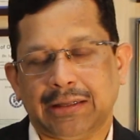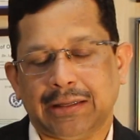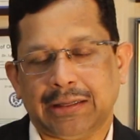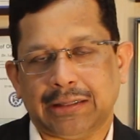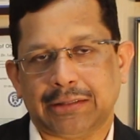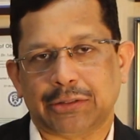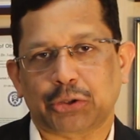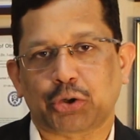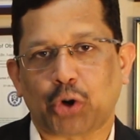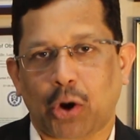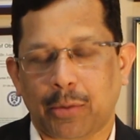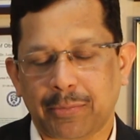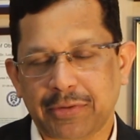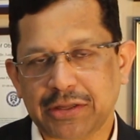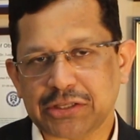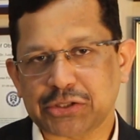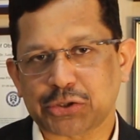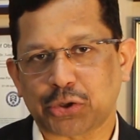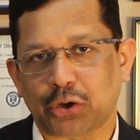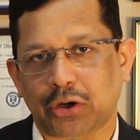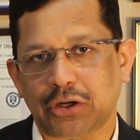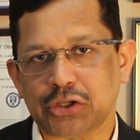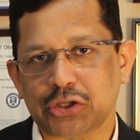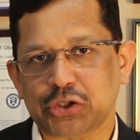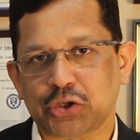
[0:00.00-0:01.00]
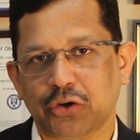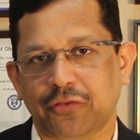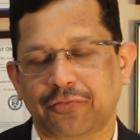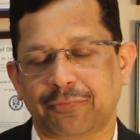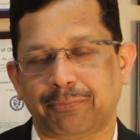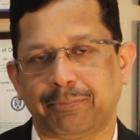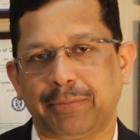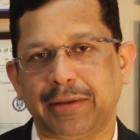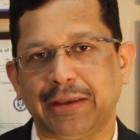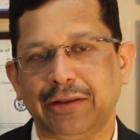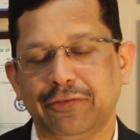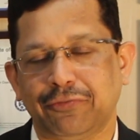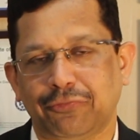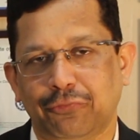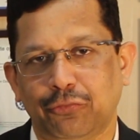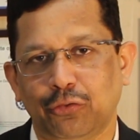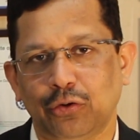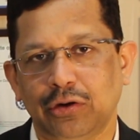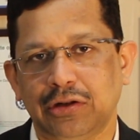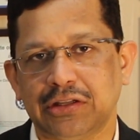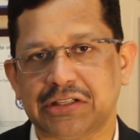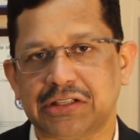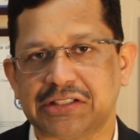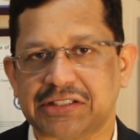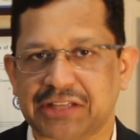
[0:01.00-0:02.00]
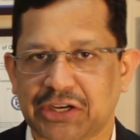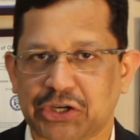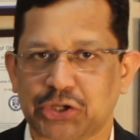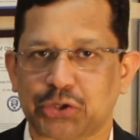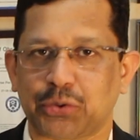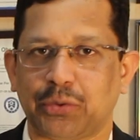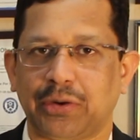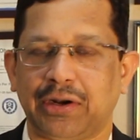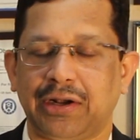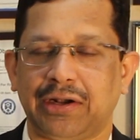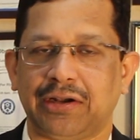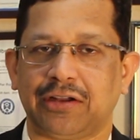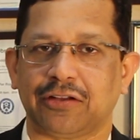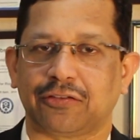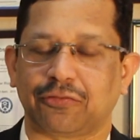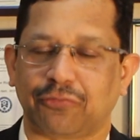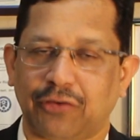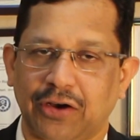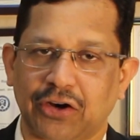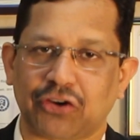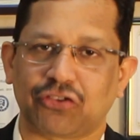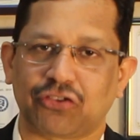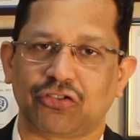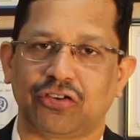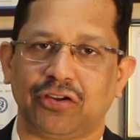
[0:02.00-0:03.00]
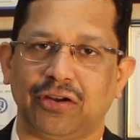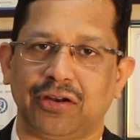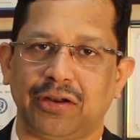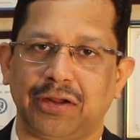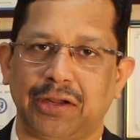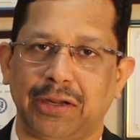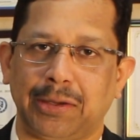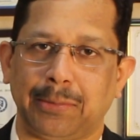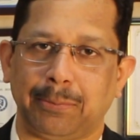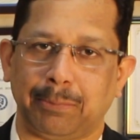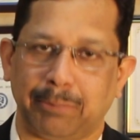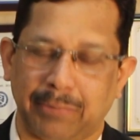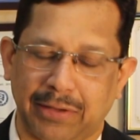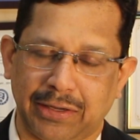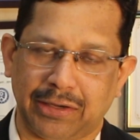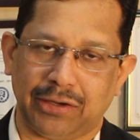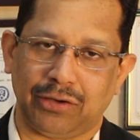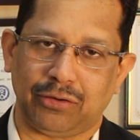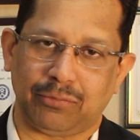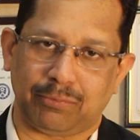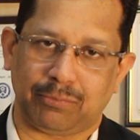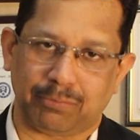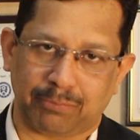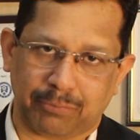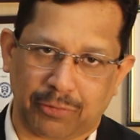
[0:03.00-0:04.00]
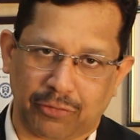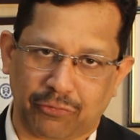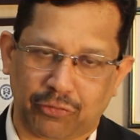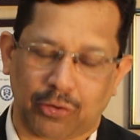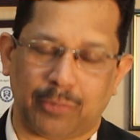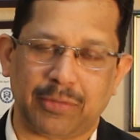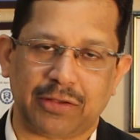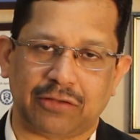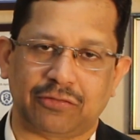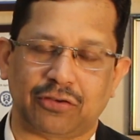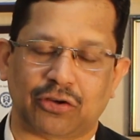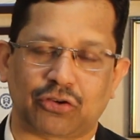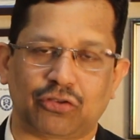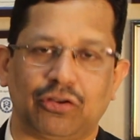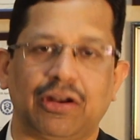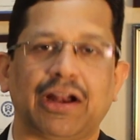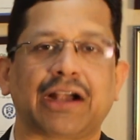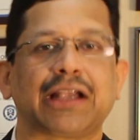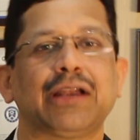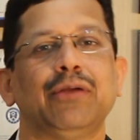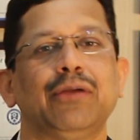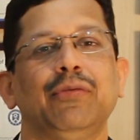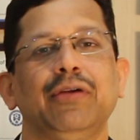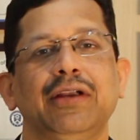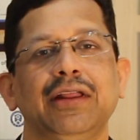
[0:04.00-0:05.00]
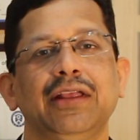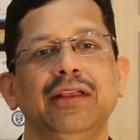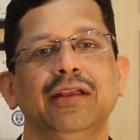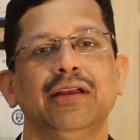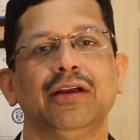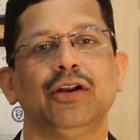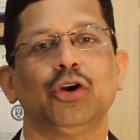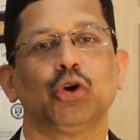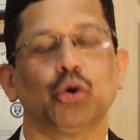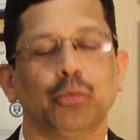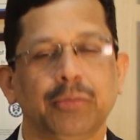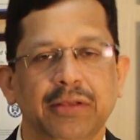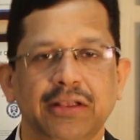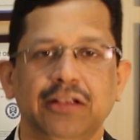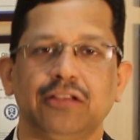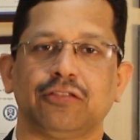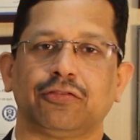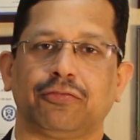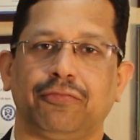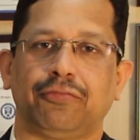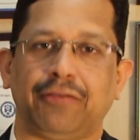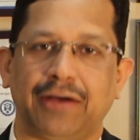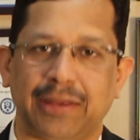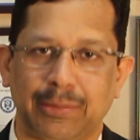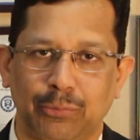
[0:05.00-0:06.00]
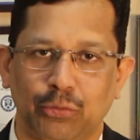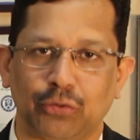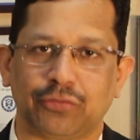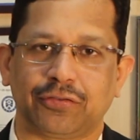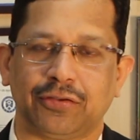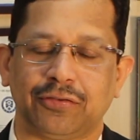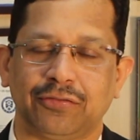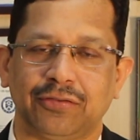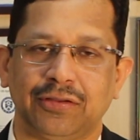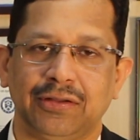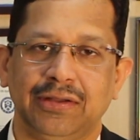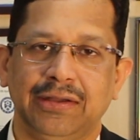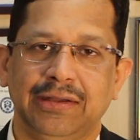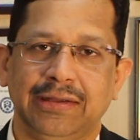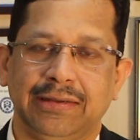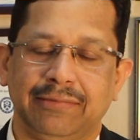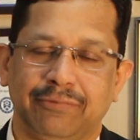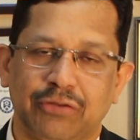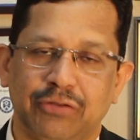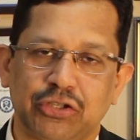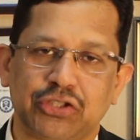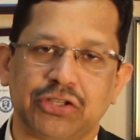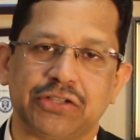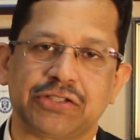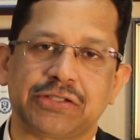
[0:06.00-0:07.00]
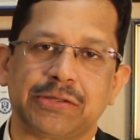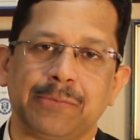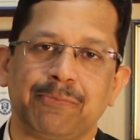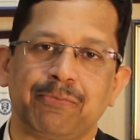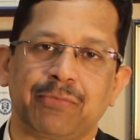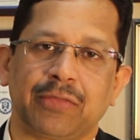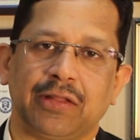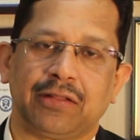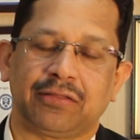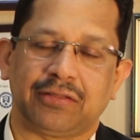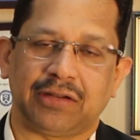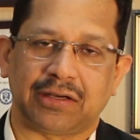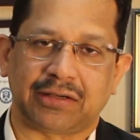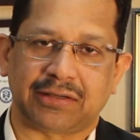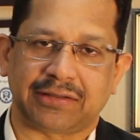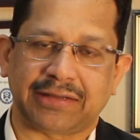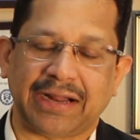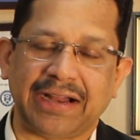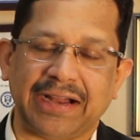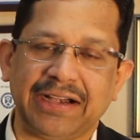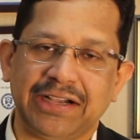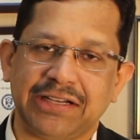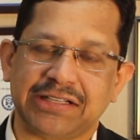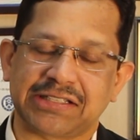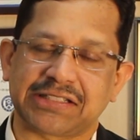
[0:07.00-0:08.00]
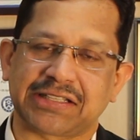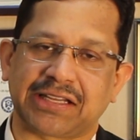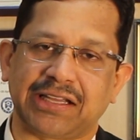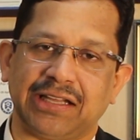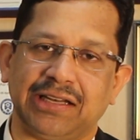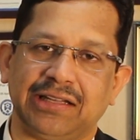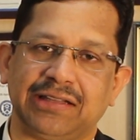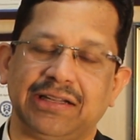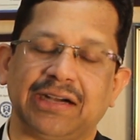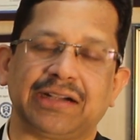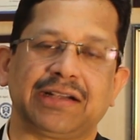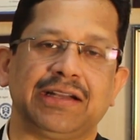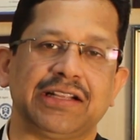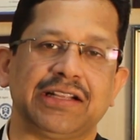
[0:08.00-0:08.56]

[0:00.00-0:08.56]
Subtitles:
The commonest cause of painful sexual dysfunction in men performing sexual activity to me is phimosis, which is the tight skin that